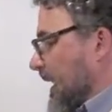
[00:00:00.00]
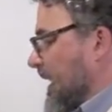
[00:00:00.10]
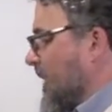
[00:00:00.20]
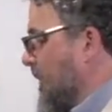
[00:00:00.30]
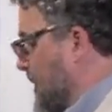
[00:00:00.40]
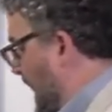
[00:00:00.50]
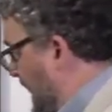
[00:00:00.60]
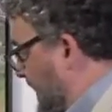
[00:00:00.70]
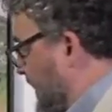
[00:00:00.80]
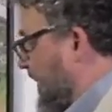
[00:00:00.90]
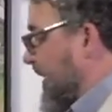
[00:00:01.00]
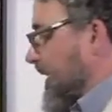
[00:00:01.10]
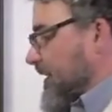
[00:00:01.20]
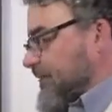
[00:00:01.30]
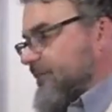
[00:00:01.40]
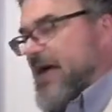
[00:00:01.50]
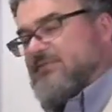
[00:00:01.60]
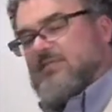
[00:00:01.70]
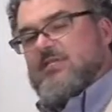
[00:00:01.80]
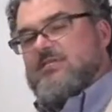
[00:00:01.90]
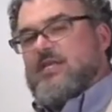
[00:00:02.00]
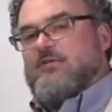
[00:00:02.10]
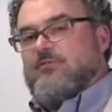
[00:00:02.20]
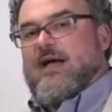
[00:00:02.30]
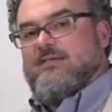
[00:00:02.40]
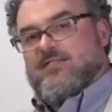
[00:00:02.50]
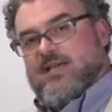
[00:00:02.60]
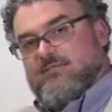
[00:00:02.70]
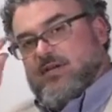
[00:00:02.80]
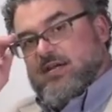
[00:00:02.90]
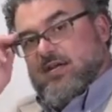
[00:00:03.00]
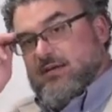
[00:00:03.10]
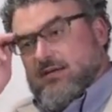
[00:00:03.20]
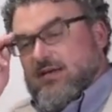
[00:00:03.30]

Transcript: Keep in mind, the 560 and 570